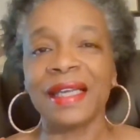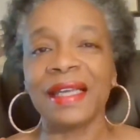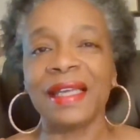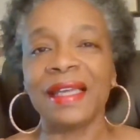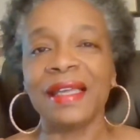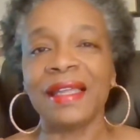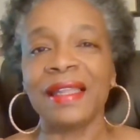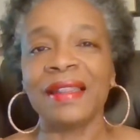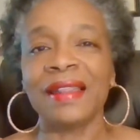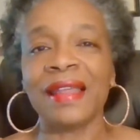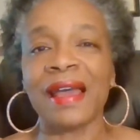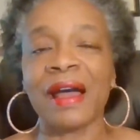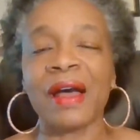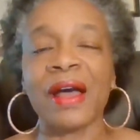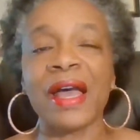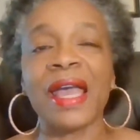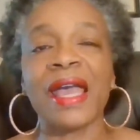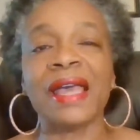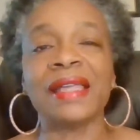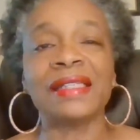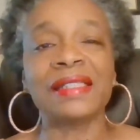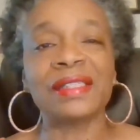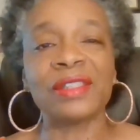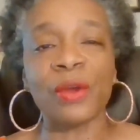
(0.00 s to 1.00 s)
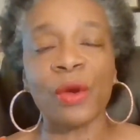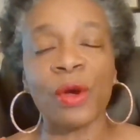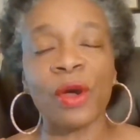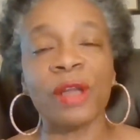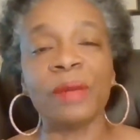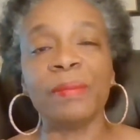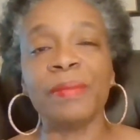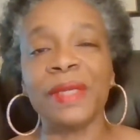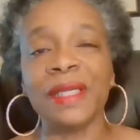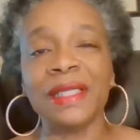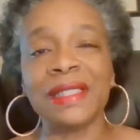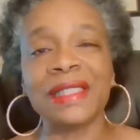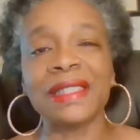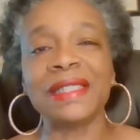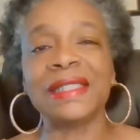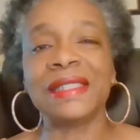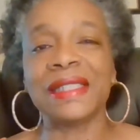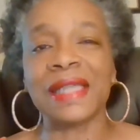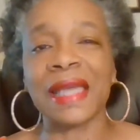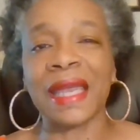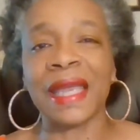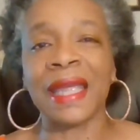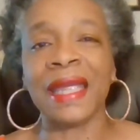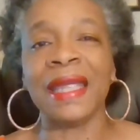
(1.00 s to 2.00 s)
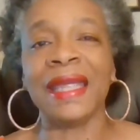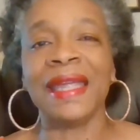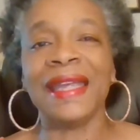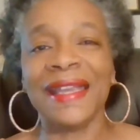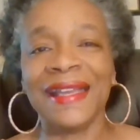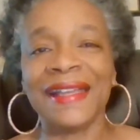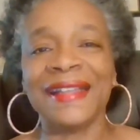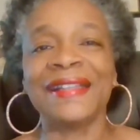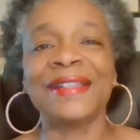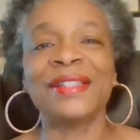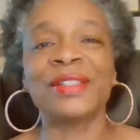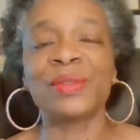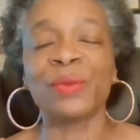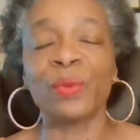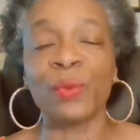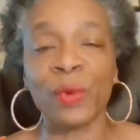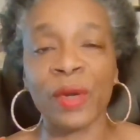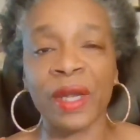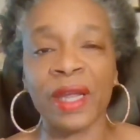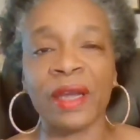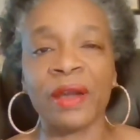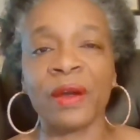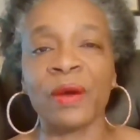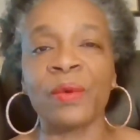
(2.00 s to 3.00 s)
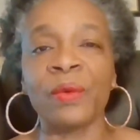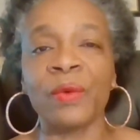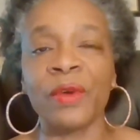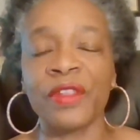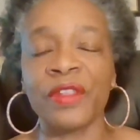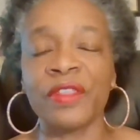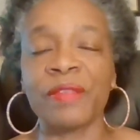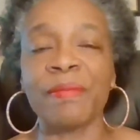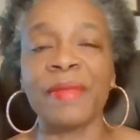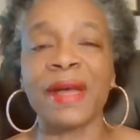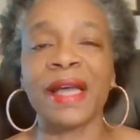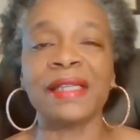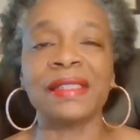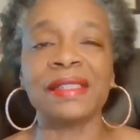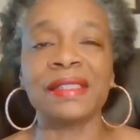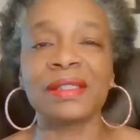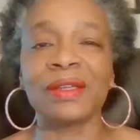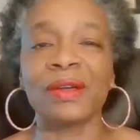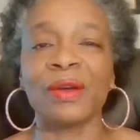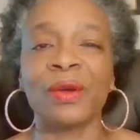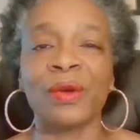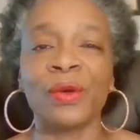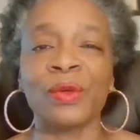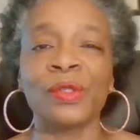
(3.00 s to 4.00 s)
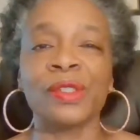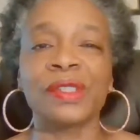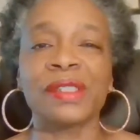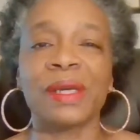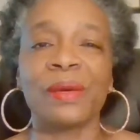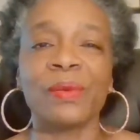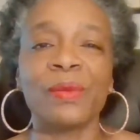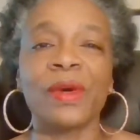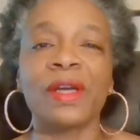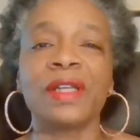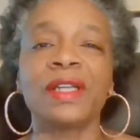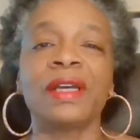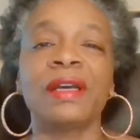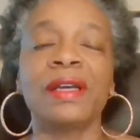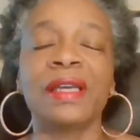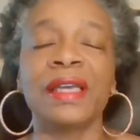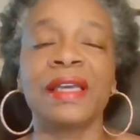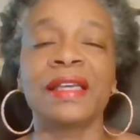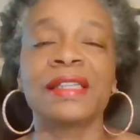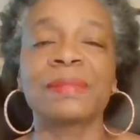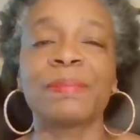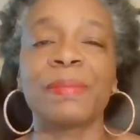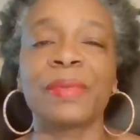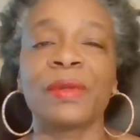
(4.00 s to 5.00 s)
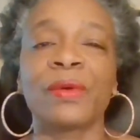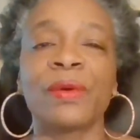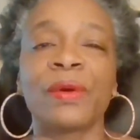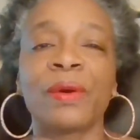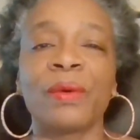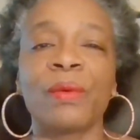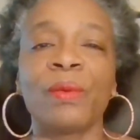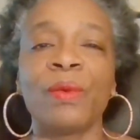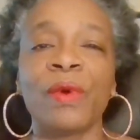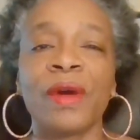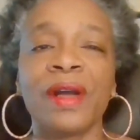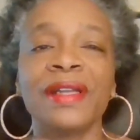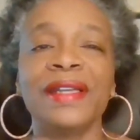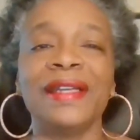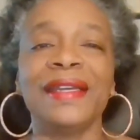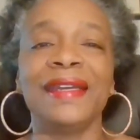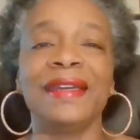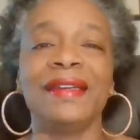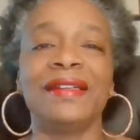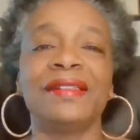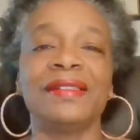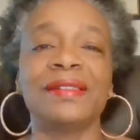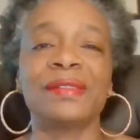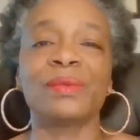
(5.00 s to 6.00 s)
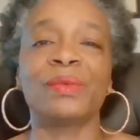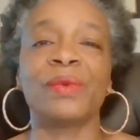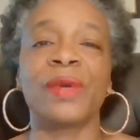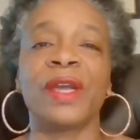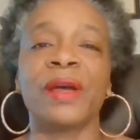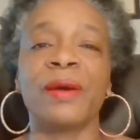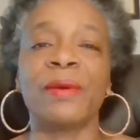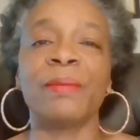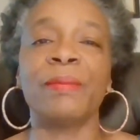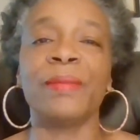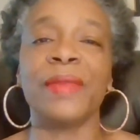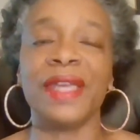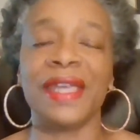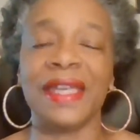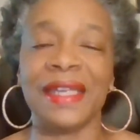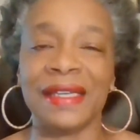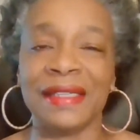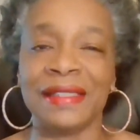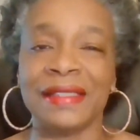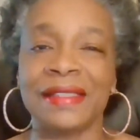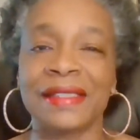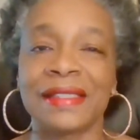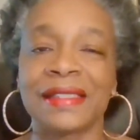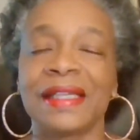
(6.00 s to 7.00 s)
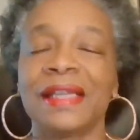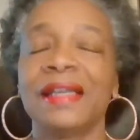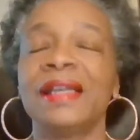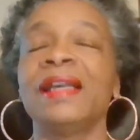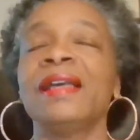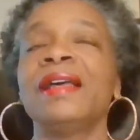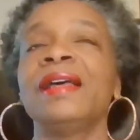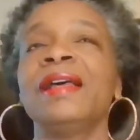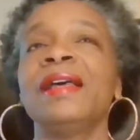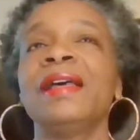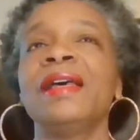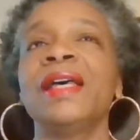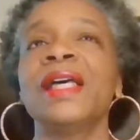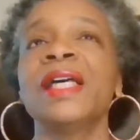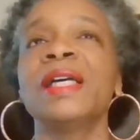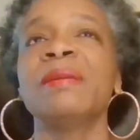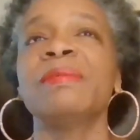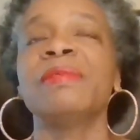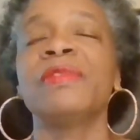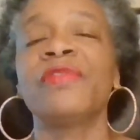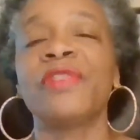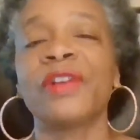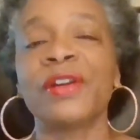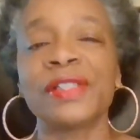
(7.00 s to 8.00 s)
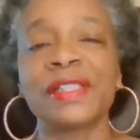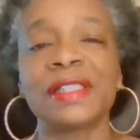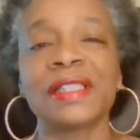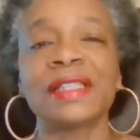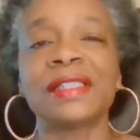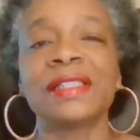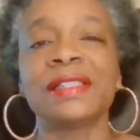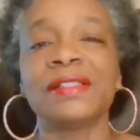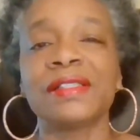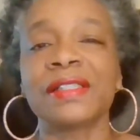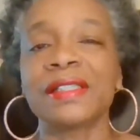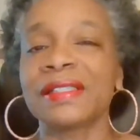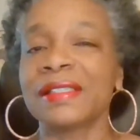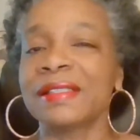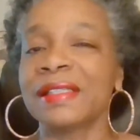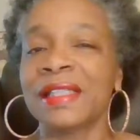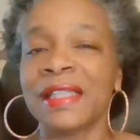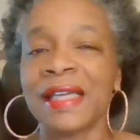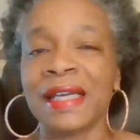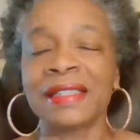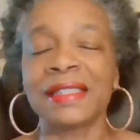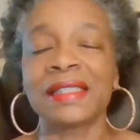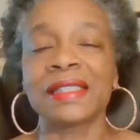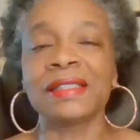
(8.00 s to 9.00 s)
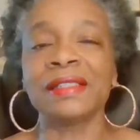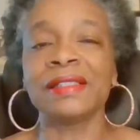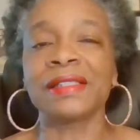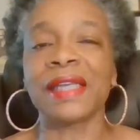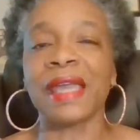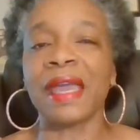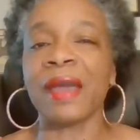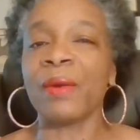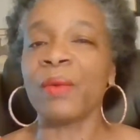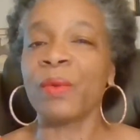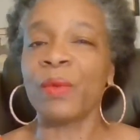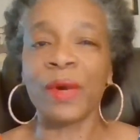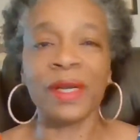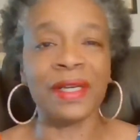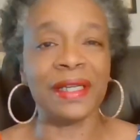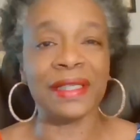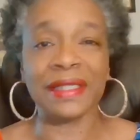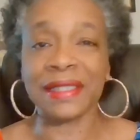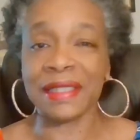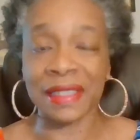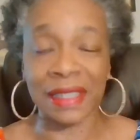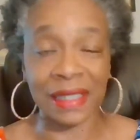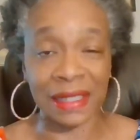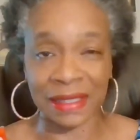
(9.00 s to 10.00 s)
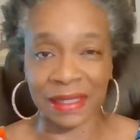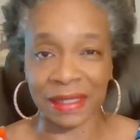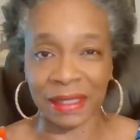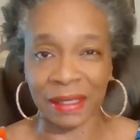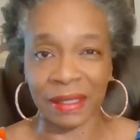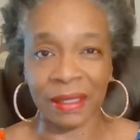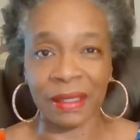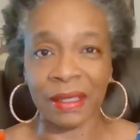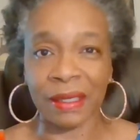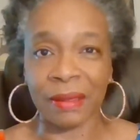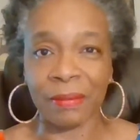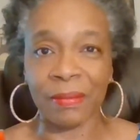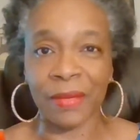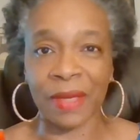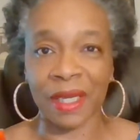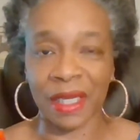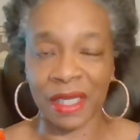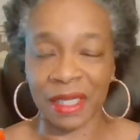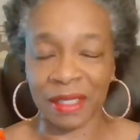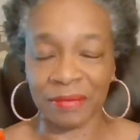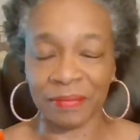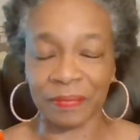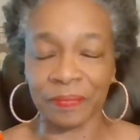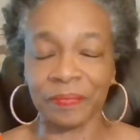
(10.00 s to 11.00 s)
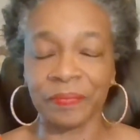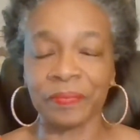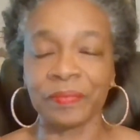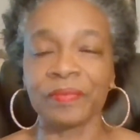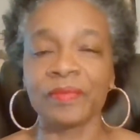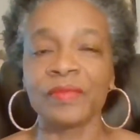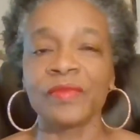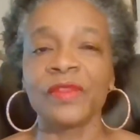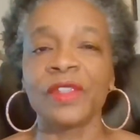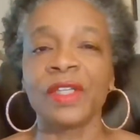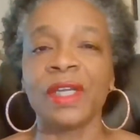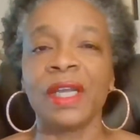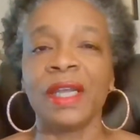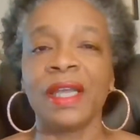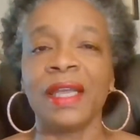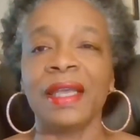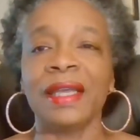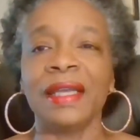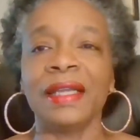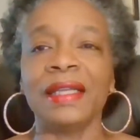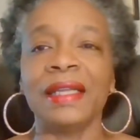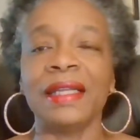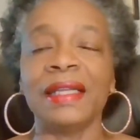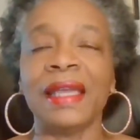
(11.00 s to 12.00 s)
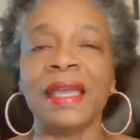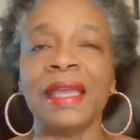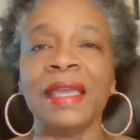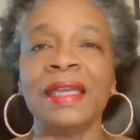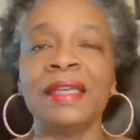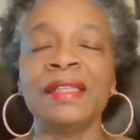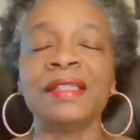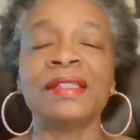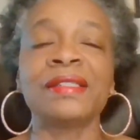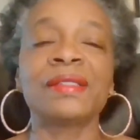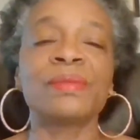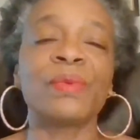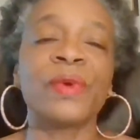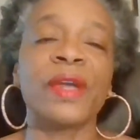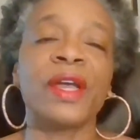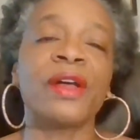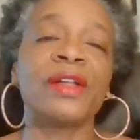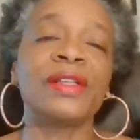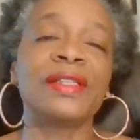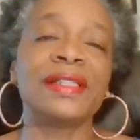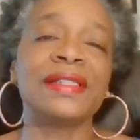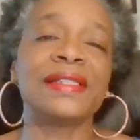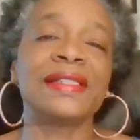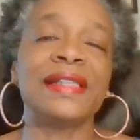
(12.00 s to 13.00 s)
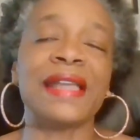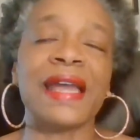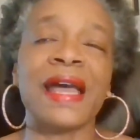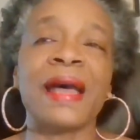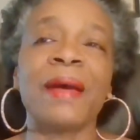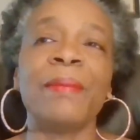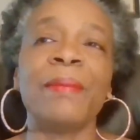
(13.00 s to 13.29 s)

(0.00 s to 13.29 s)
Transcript: thou hast taught me to say, it is well with my soul." So I want to explore what "it is well" means. But first, let's look at what it doesn't mean. "It is well" does not